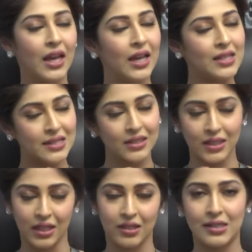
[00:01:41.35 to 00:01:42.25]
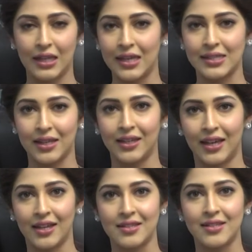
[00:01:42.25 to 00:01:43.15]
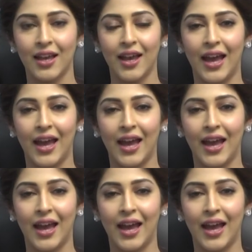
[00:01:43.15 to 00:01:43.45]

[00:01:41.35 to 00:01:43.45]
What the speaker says: Instantaneously, I said yes.